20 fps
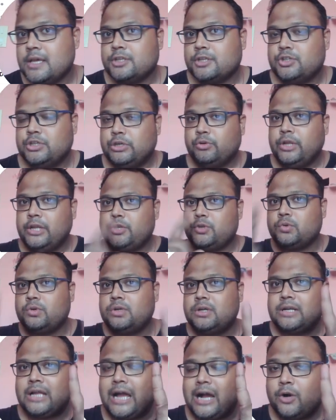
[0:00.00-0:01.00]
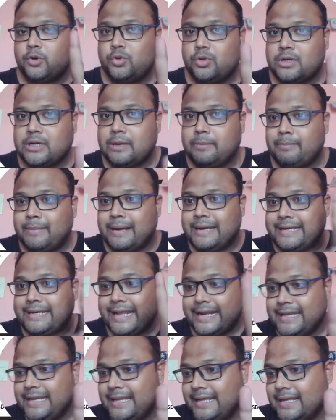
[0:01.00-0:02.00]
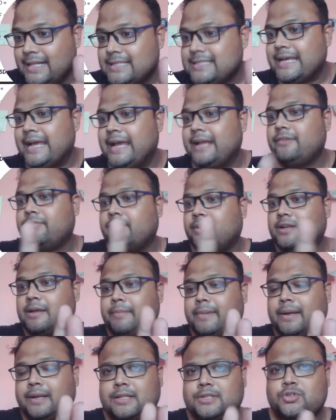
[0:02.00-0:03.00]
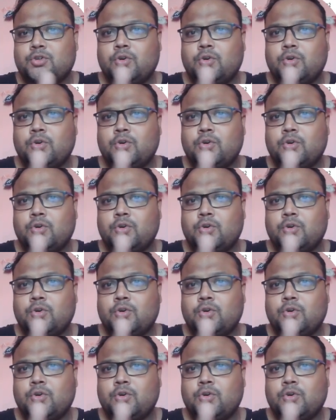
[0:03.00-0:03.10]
So you need to learn how to combine technicals and fundamentals.